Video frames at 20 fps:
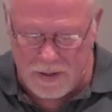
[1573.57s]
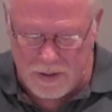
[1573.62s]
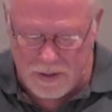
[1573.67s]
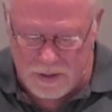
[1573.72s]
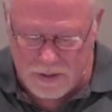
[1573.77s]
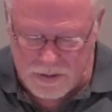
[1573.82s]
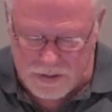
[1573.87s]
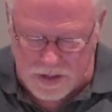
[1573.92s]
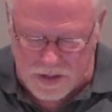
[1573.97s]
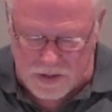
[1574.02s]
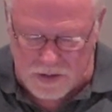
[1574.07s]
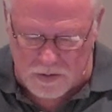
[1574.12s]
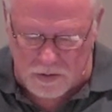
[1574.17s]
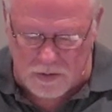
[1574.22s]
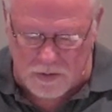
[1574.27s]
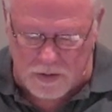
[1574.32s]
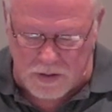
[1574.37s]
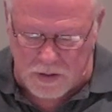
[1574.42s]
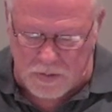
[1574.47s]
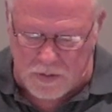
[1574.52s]
2
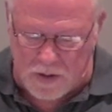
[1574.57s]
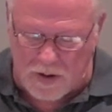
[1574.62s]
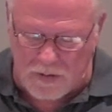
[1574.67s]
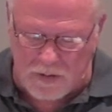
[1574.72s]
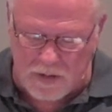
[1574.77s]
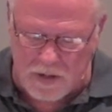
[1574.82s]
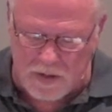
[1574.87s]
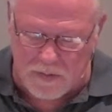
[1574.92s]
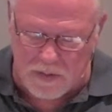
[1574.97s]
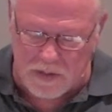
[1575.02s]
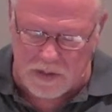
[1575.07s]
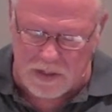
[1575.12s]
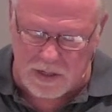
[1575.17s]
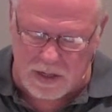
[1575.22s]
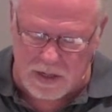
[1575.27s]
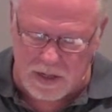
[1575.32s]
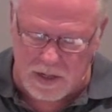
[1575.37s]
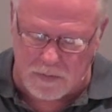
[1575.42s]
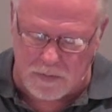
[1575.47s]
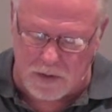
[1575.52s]
Corinthians
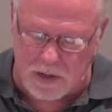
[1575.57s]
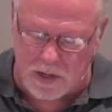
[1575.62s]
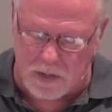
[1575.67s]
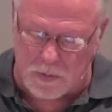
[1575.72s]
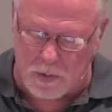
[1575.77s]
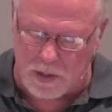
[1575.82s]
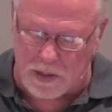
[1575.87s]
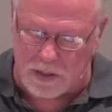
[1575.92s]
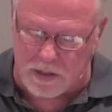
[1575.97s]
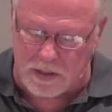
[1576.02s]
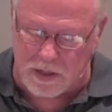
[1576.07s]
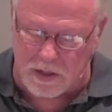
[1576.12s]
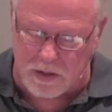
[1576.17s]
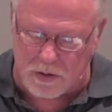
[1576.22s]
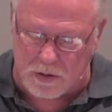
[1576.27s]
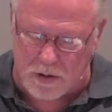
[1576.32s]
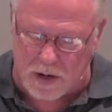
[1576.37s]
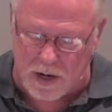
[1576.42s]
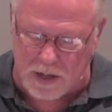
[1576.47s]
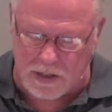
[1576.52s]
5:17, if anyone is in
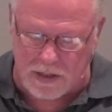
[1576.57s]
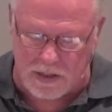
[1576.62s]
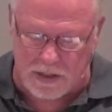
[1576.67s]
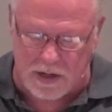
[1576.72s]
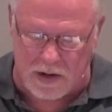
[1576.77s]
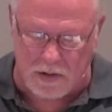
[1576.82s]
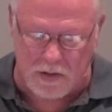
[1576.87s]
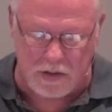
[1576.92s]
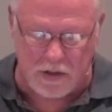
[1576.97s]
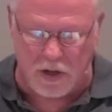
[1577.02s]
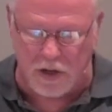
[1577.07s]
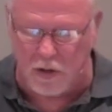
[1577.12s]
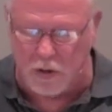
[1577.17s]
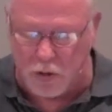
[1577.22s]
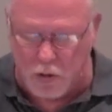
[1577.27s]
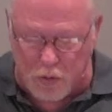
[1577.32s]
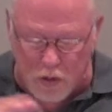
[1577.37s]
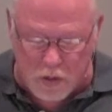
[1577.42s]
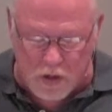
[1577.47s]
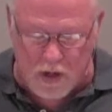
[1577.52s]
Christ, there is a
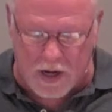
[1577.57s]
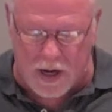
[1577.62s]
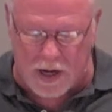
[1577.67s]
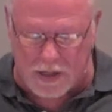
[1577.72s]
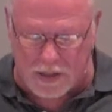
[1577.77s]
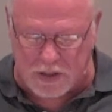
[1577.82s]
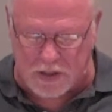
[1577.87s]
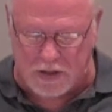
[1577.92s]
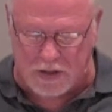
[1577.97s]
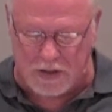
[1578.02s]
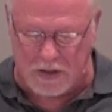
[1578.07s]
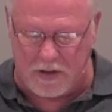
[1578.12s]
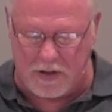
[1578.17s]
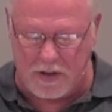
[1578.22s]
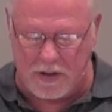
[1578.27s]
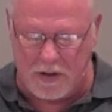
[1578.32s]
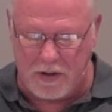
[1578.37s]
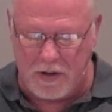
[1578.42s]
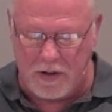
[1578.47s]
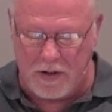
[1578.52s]
new creation.
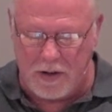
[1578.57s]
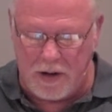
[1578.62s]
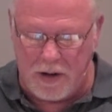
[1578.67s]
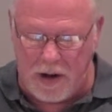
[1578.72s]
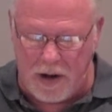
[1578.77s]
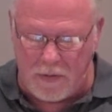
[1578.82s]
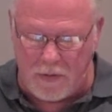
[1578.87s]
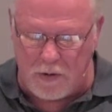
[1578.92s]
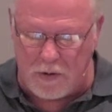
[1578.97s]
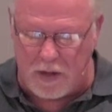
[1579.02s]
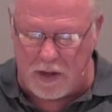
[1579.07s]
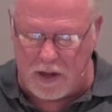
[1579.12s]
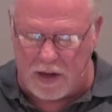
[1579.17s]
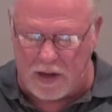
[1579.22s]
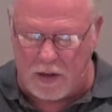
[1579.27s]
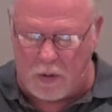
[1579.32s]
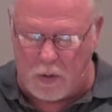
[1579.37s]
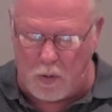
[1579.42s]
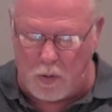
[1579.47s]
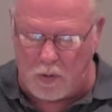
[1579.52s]

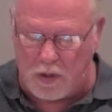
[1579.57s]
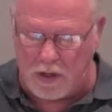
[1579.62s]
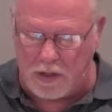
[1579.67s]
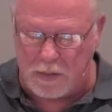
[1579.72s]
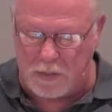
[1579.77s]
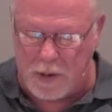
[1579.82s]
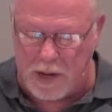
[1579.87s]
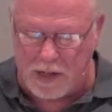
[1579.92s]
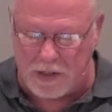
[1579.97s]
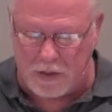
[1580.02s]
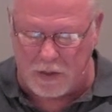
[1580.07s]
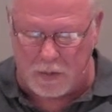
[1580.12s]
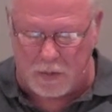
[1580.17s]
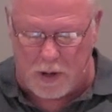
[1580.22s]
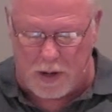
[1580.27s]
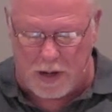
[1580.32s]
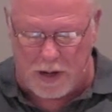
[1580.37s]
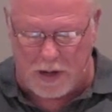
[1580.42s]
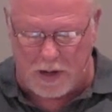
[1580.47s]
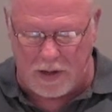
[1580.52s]
Everything old has passed
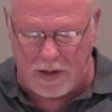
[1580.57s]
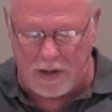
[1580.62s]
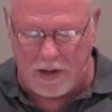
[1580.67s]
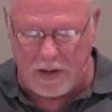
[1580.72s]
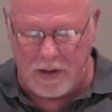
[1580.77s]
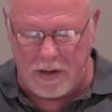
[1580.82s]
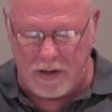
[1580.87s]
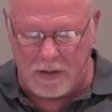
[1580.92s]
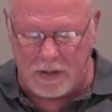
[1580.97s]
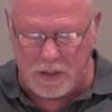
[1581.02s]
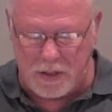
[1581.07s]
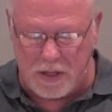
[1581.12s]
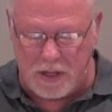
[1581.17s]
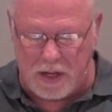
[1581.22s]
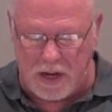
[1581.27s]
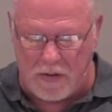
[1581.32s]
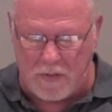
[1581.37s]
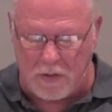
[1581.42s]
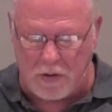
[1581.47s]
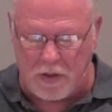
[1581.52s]
away.
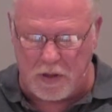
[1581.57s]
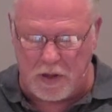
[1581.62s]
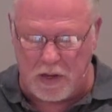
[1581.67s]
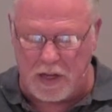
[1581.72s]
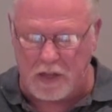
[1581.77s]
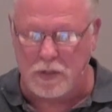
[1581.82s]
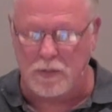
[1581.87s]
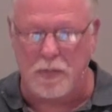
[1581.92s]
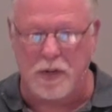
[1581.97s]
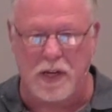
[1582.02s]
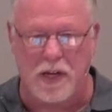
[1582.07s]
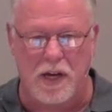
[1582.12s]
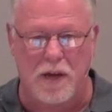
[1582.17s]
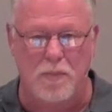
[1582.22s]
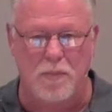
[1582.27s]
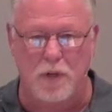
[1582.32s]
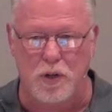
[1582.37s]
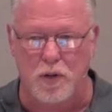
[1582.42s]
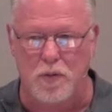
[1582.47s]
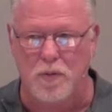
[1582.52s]
See, everything has
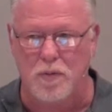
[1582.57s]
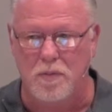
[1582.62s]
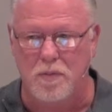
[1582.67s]
become new.